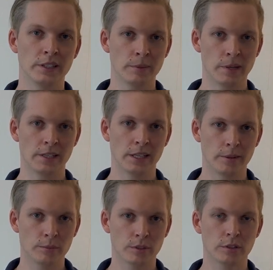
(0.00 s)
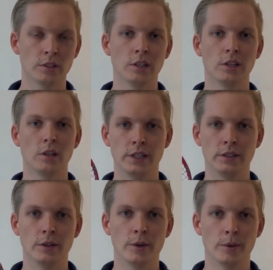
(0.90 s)
in my games in
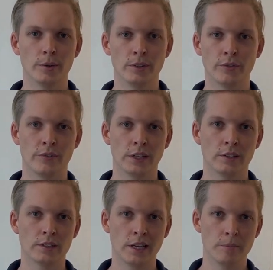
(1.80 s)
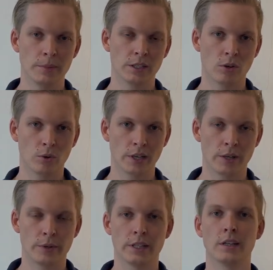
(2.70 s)
the defense and midcourt
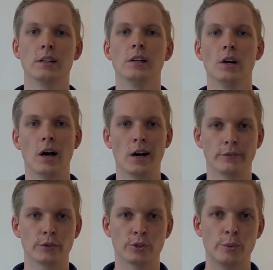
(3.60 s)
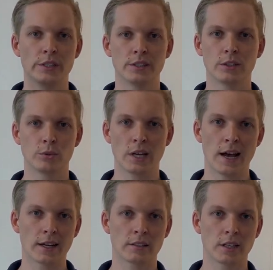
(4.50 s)
area after switching to the
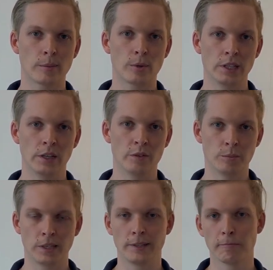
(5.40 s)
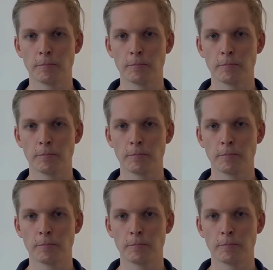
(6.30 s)
Arcsaber 11 Play.